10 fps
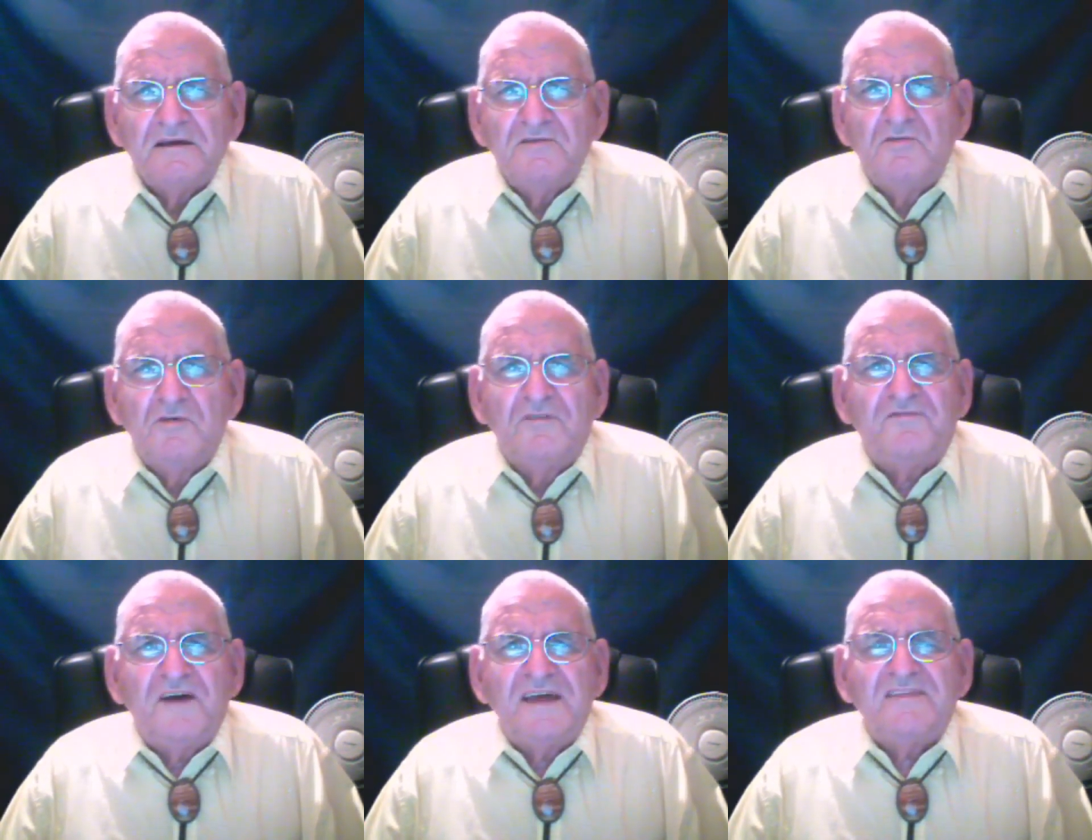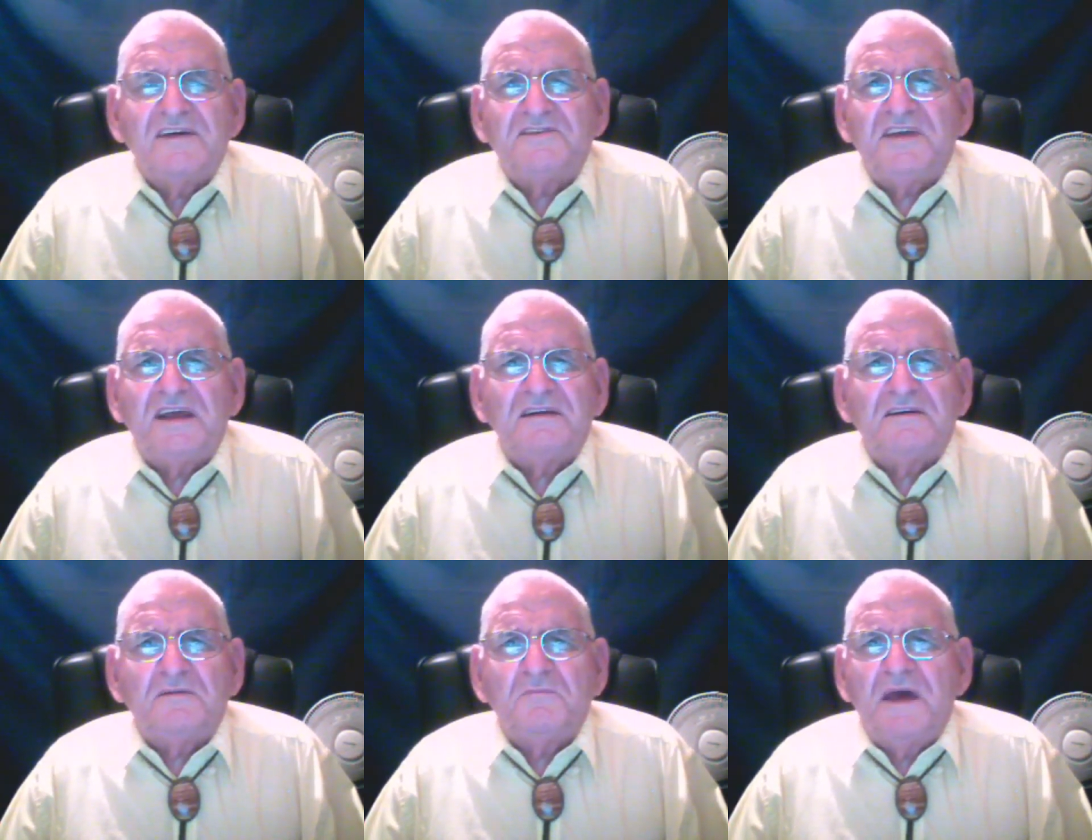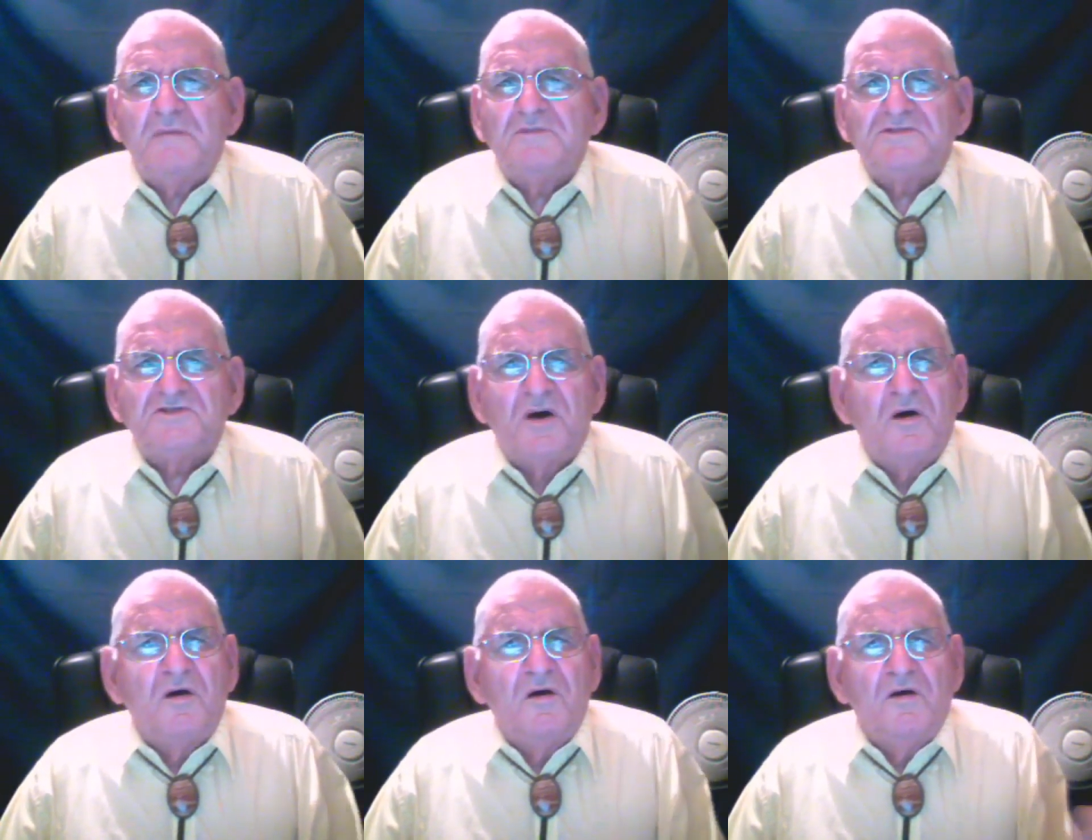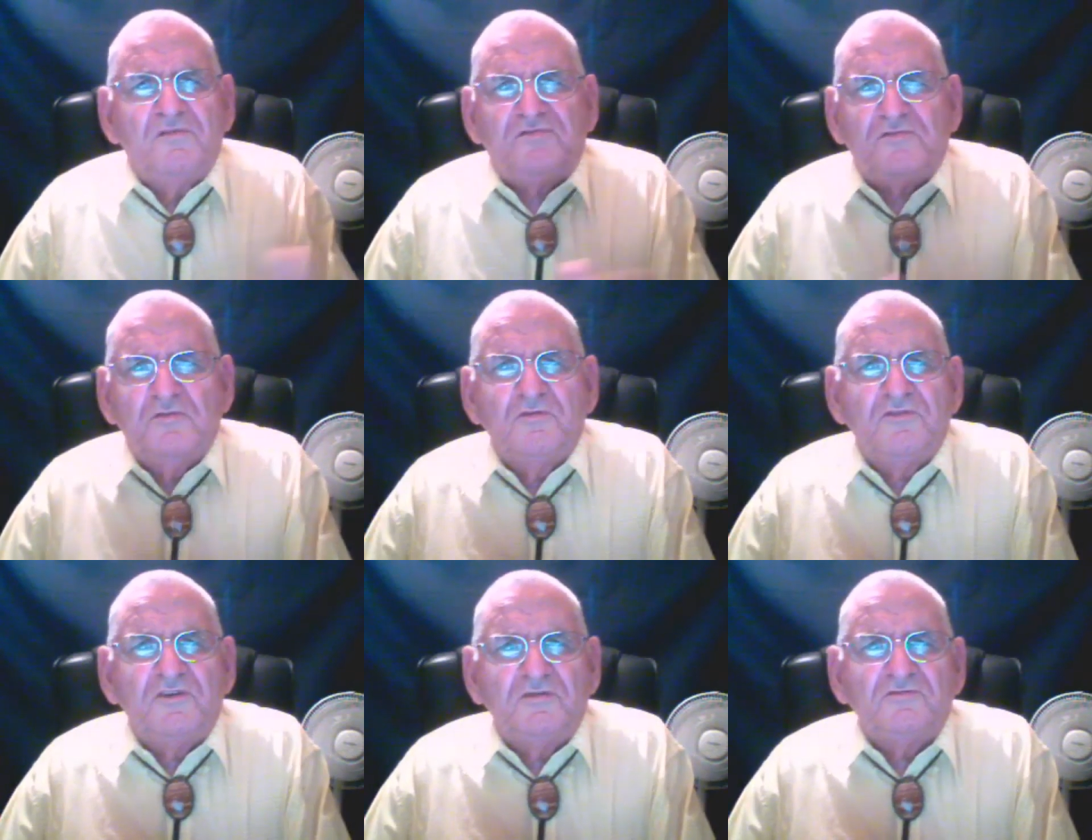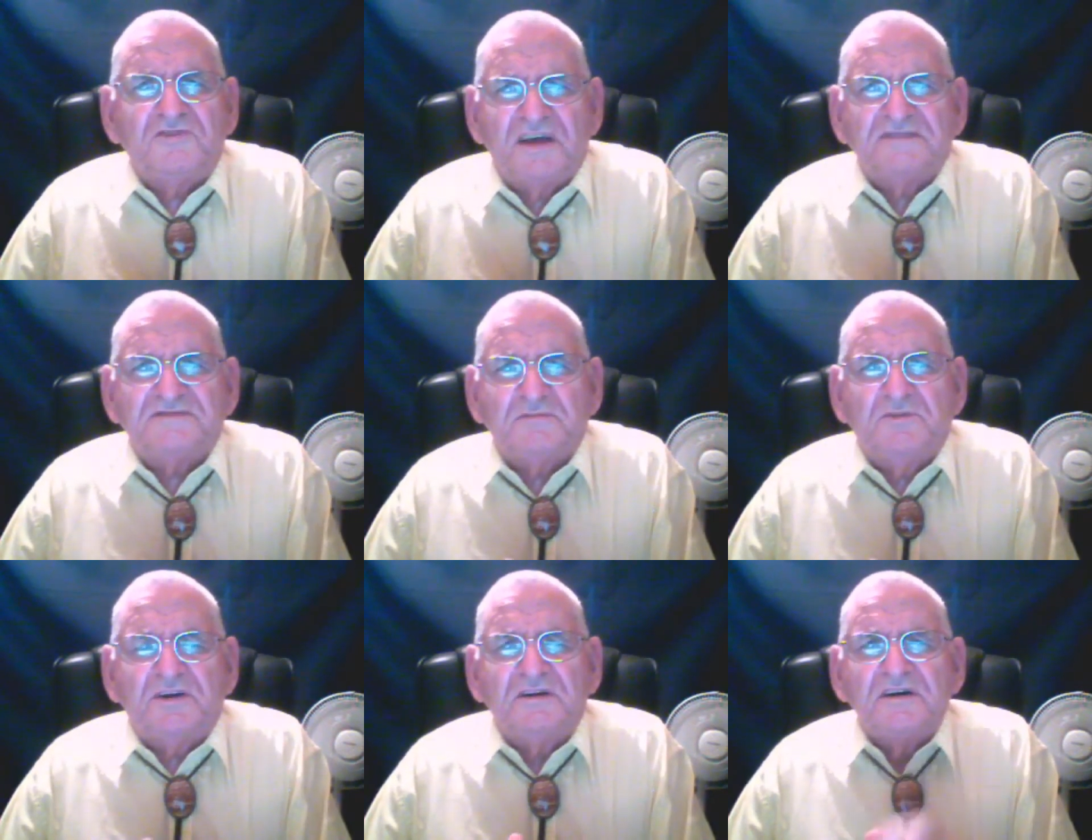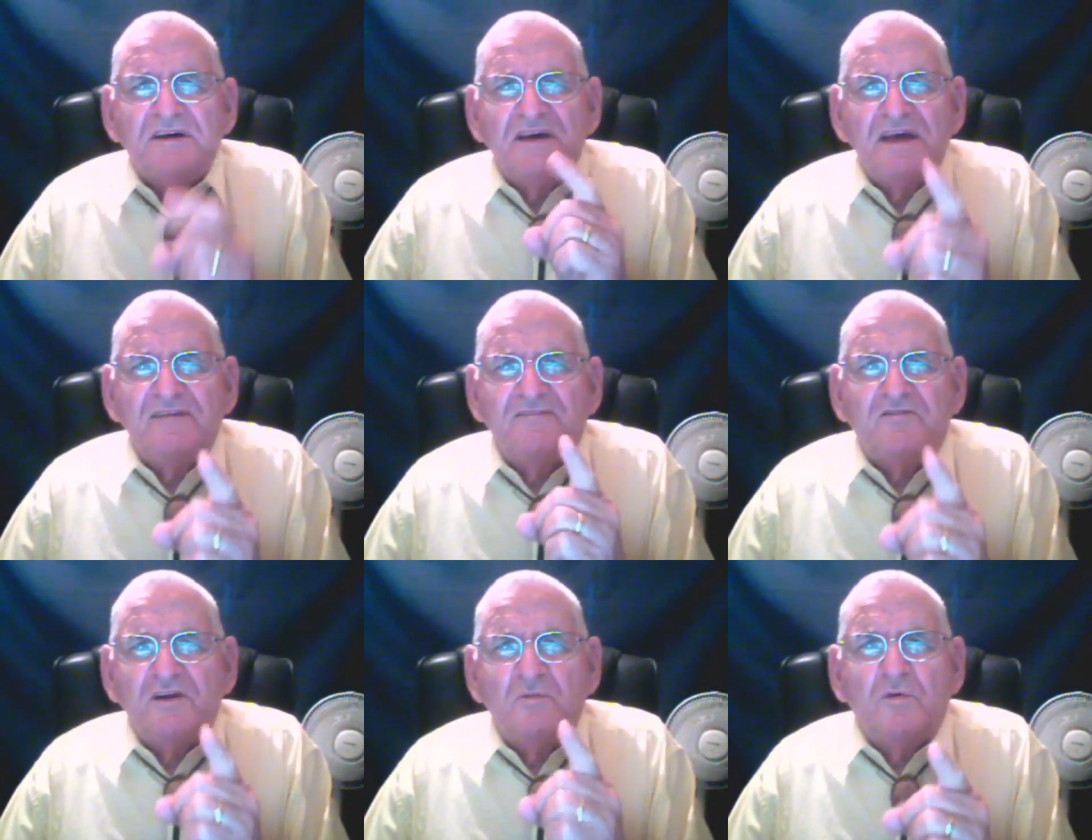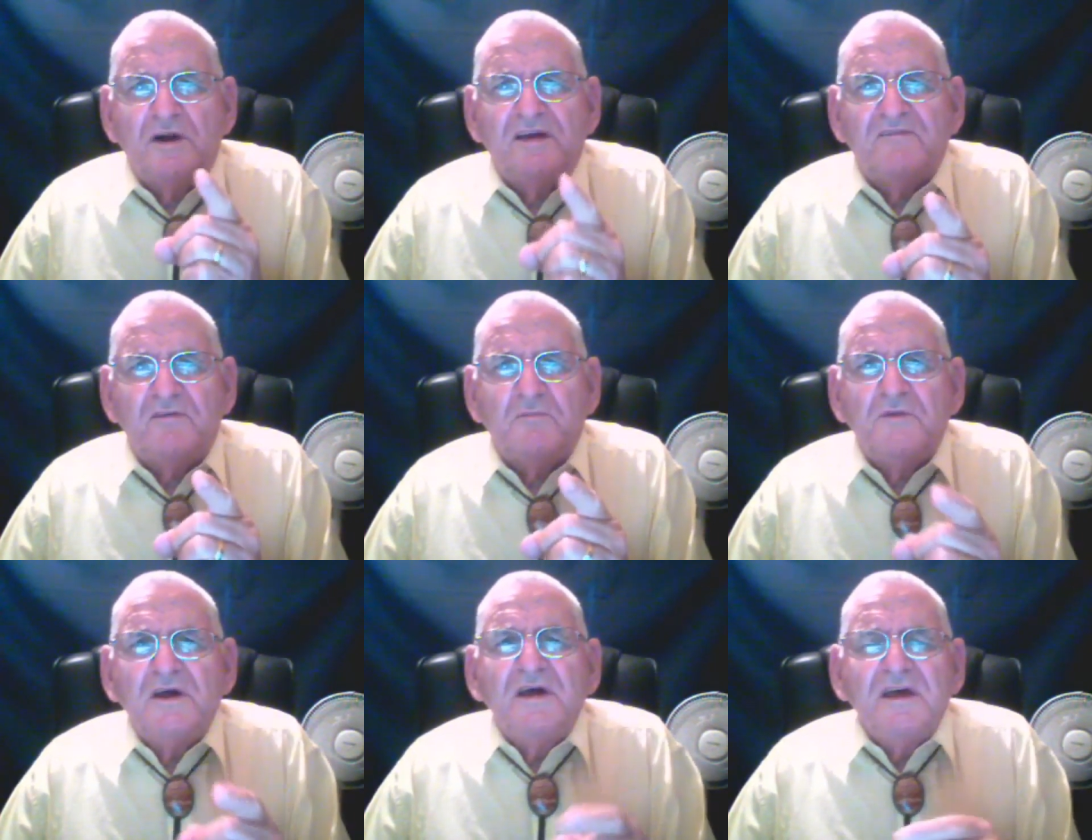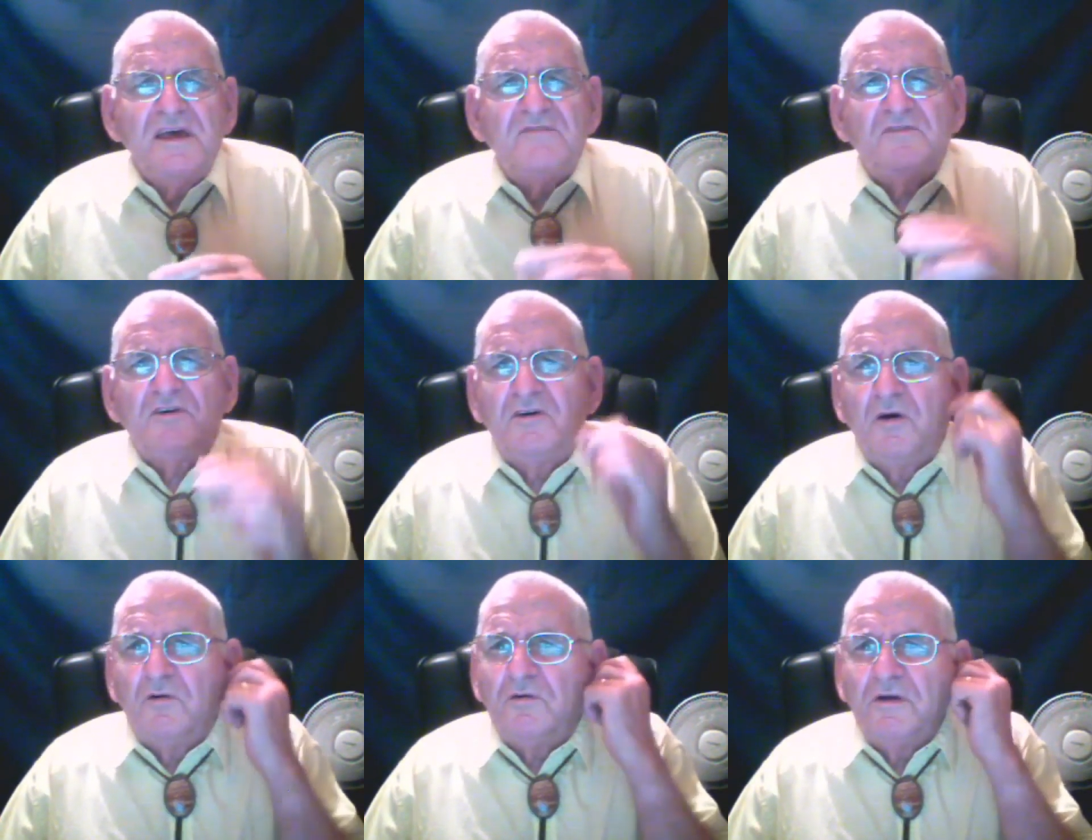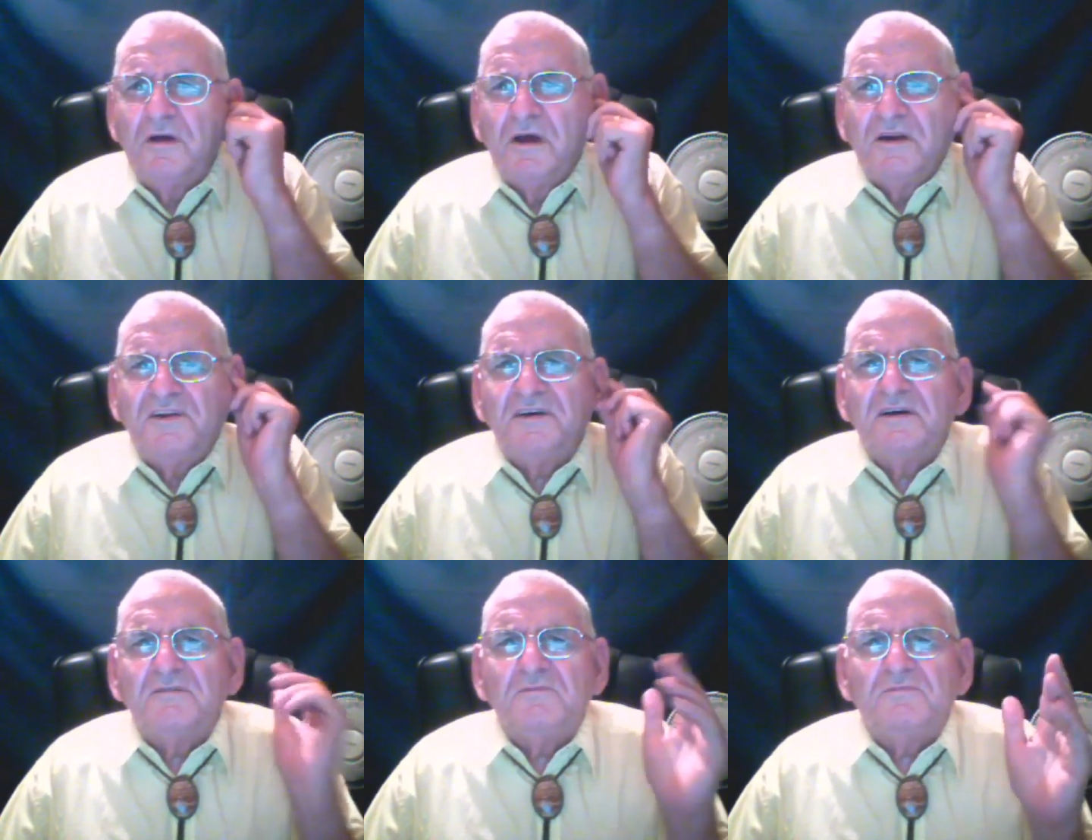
You will find the Ten Commandments all through the New Testament, every one of them. Even go to